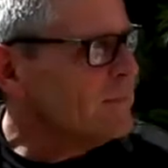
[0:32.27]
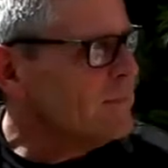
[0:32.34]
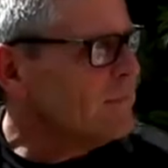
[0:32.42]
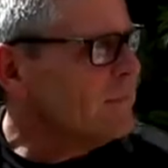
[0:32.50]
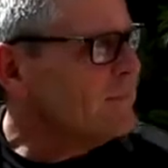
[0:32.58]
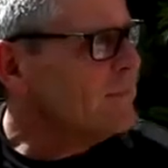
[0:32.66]

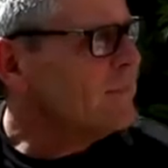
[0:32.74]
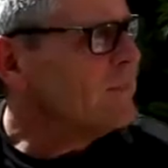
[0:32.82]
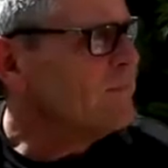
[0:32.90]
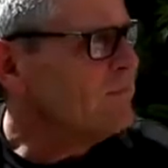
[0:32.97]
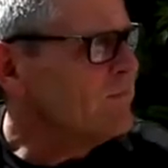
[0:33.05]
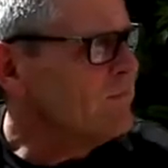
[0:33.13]

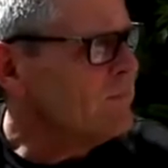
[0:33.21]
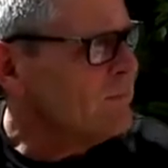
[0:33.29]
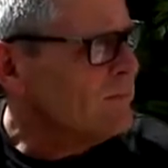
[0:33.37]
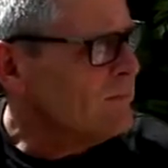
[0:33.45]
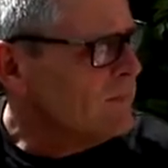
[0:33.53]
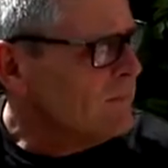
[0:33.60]

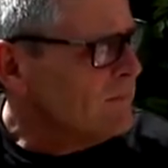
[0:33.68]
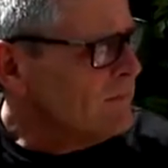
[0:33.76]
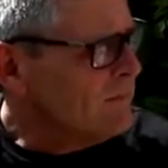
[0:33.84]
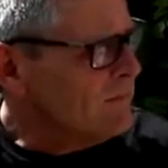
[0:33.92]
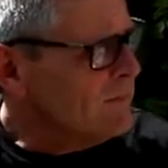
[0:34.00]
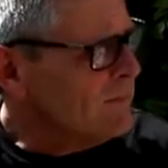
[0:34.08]

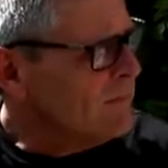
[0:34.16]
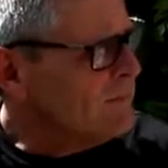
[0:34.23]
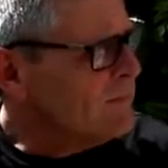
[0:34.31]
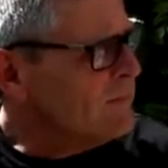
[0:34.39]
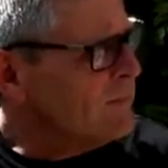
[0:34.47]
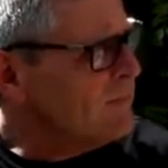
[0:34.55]

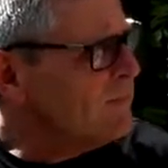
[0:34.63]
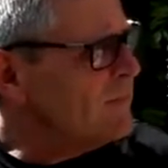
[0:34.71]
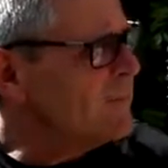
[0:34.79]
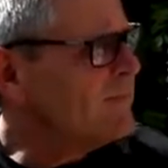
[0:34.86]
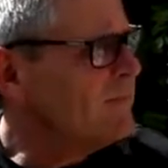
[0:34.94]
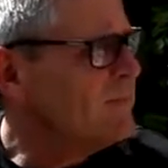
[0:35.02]

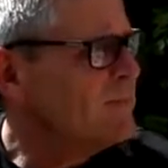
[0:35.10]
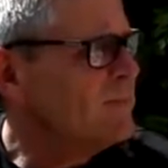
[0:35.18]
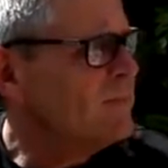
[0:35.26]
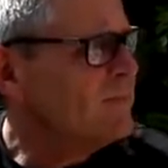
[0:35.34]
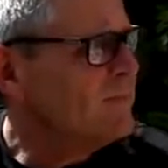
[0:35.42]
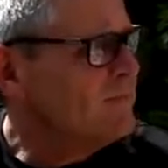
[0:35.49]

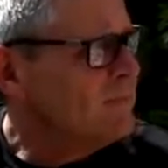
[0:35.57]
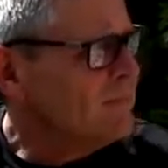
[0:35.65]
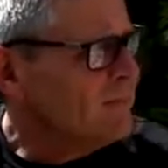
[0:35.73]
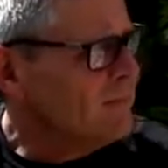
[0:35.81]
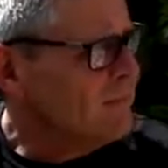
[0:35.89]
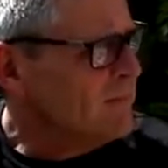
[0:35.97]

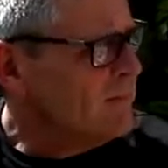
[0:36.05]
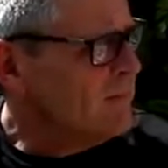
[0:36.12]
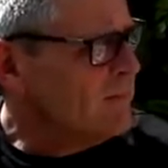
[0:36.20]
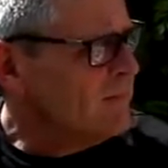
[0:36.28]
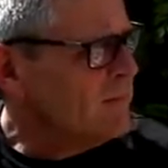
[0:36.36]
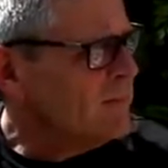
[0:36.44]

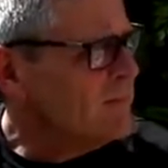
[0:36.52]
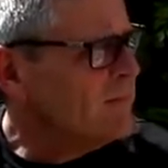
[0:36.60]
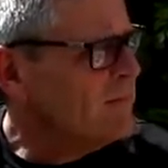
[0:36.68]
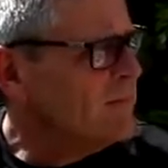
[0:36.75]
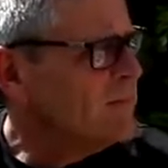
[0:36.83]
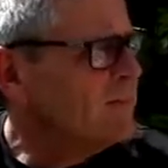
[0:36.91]

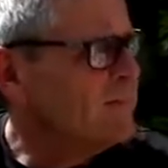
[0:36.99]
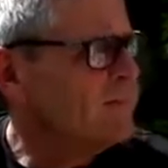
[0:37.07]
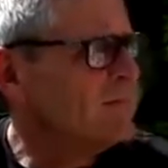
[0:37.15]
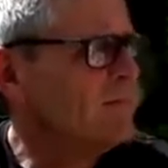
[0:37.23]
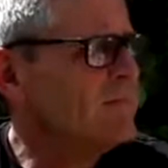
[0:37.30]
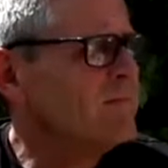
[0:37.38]

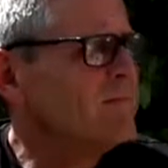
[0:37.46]
[no speech]